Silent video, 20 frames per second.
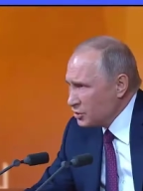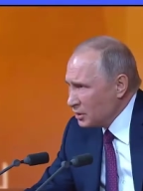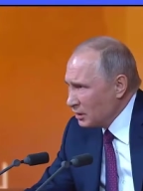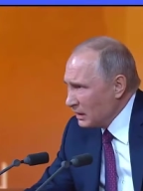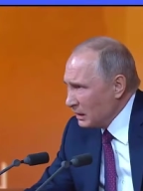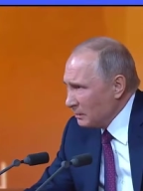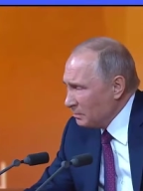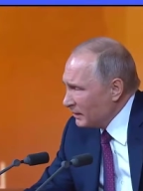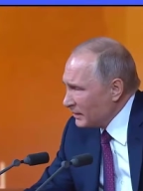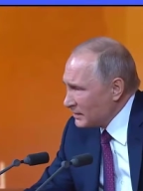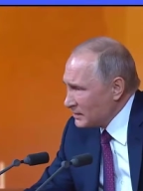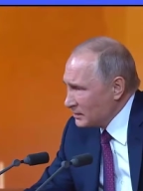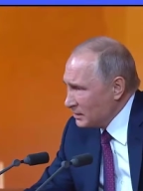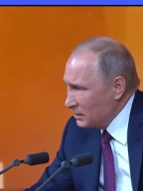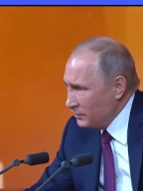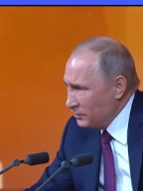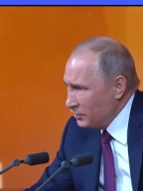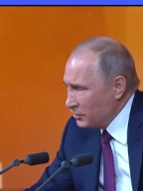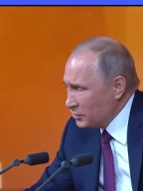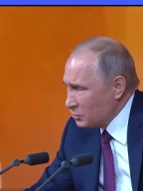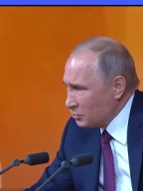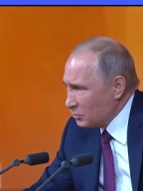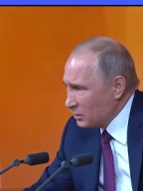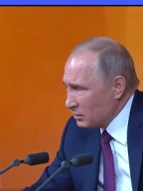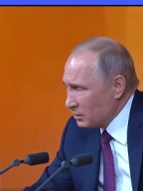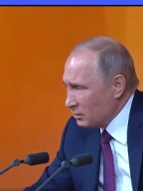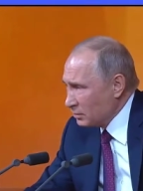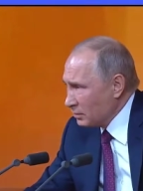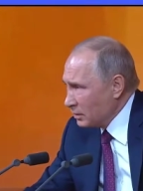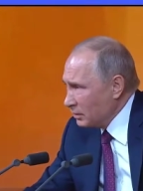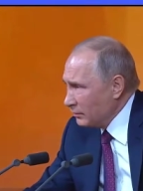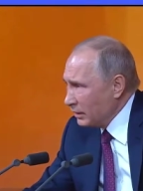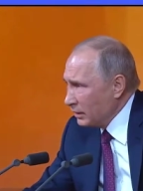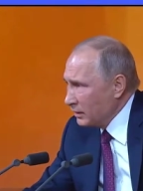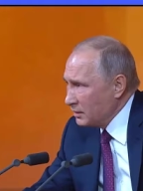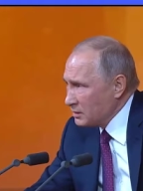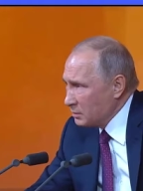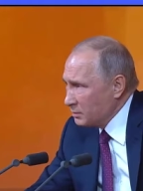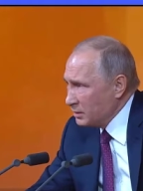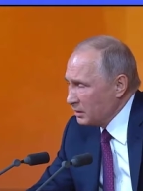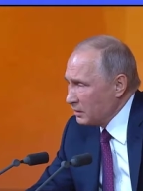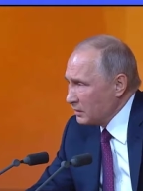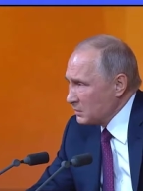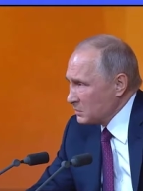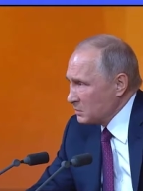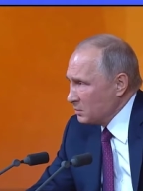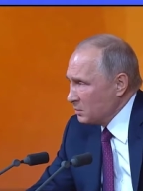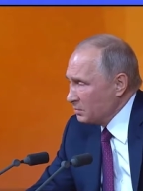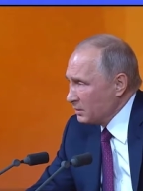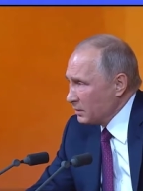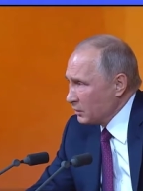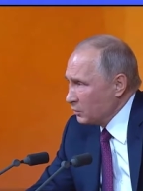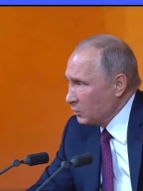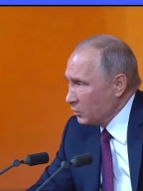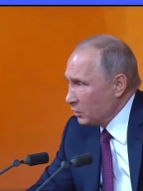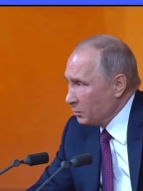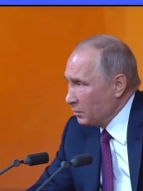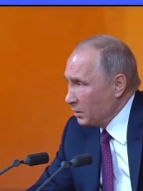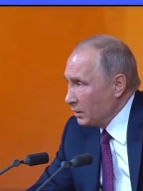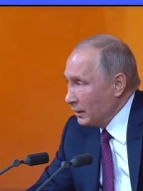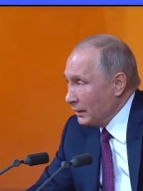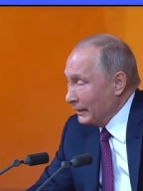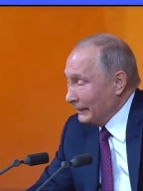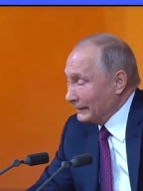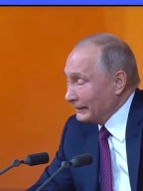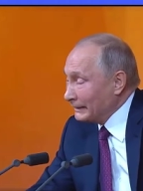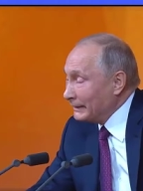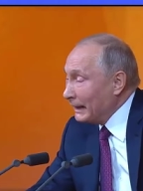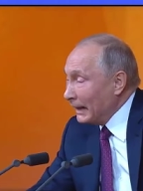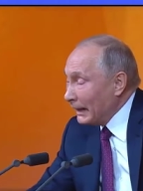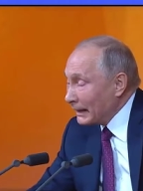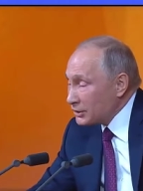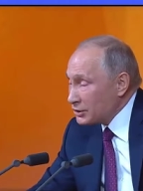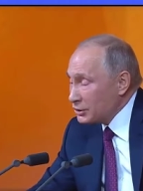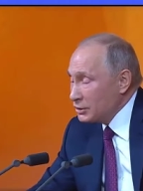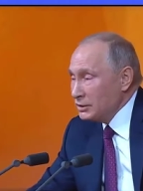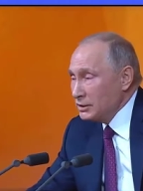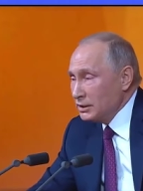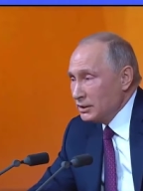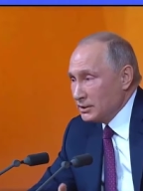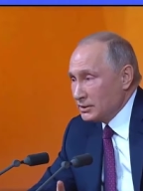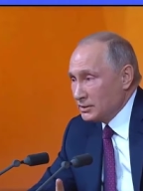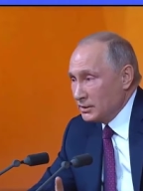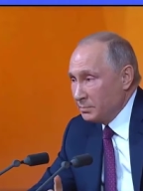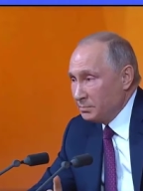to stop at a certain point. You have to stop this from spiraling.